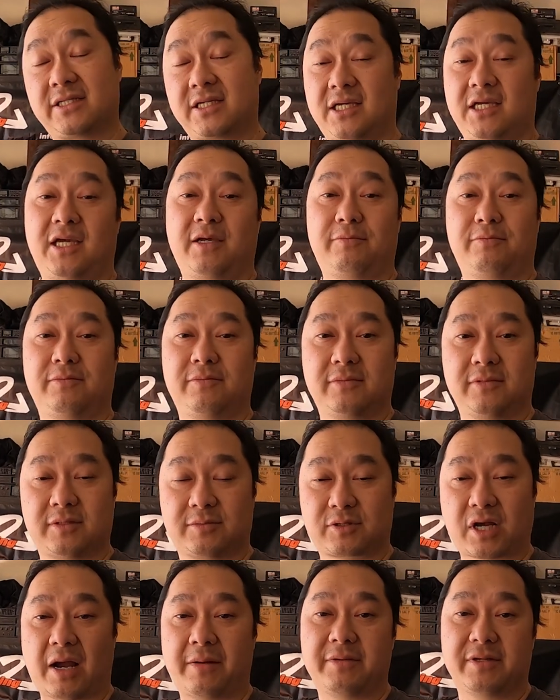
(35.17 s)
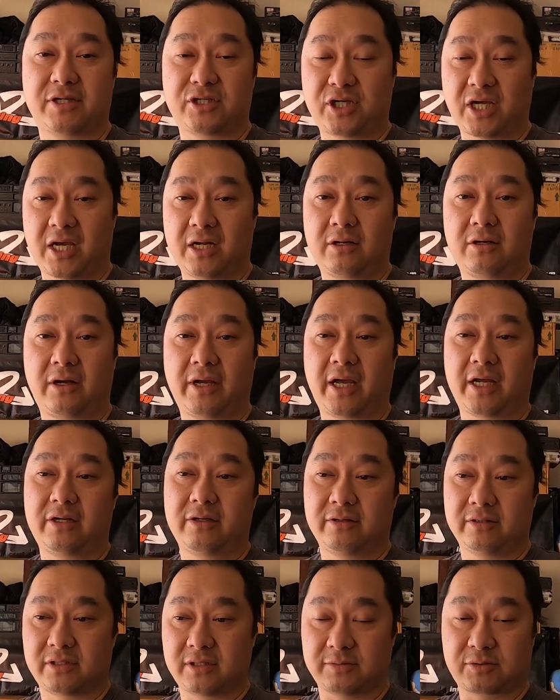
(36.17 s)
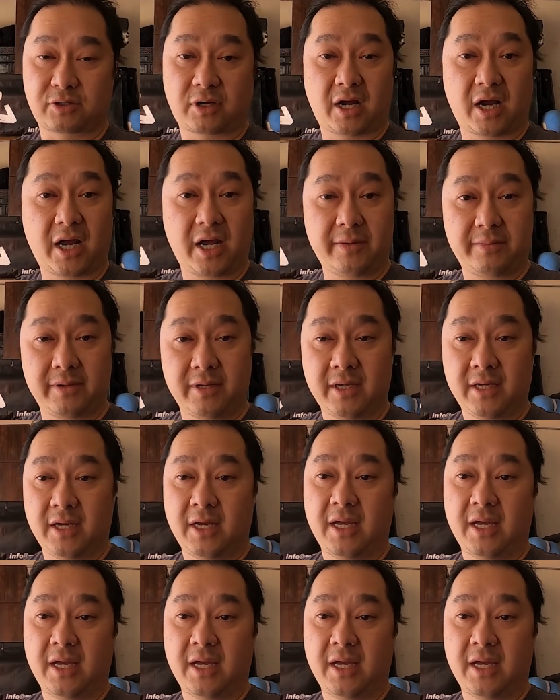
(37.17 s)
keep subscribing to the channel. All you gotta do is subscribe.